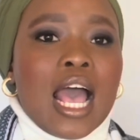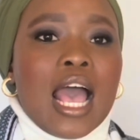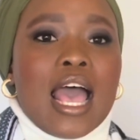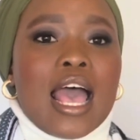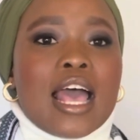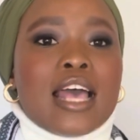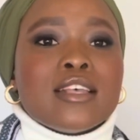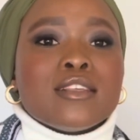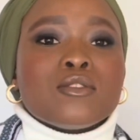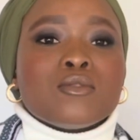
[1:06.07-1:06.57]

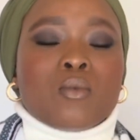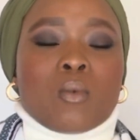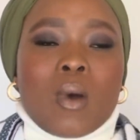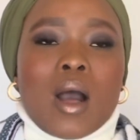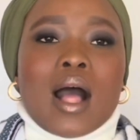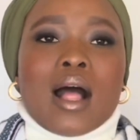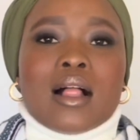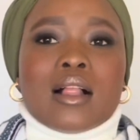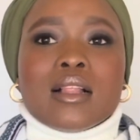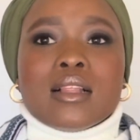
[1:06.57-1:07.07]
as
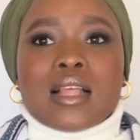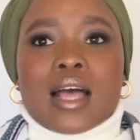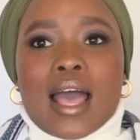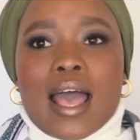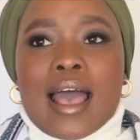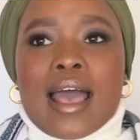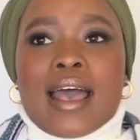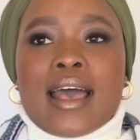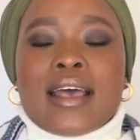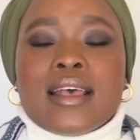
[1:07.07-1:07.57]
well
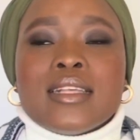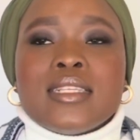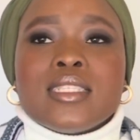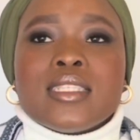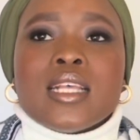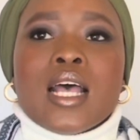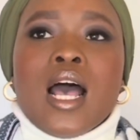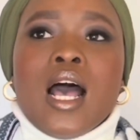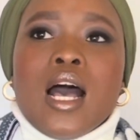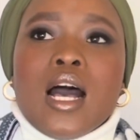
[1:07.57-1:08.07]
as
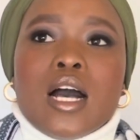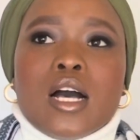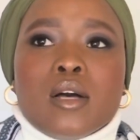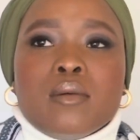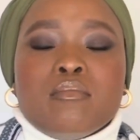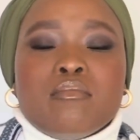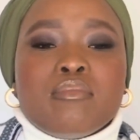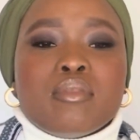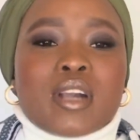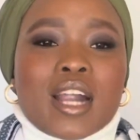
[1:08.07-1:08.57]

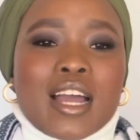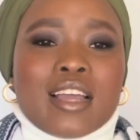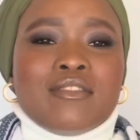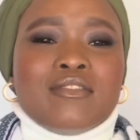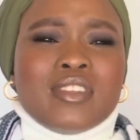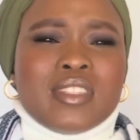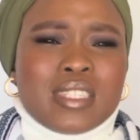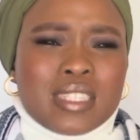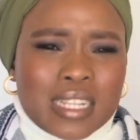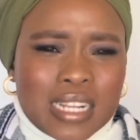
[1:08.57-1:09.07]

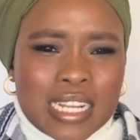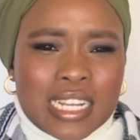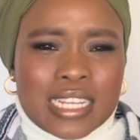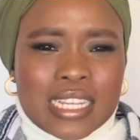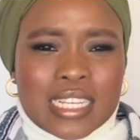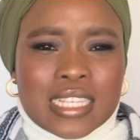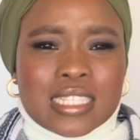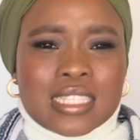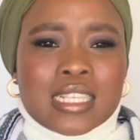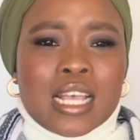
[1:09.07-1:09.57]
private
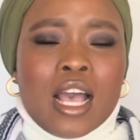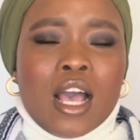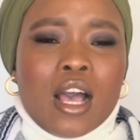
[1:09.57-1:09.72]
clinics.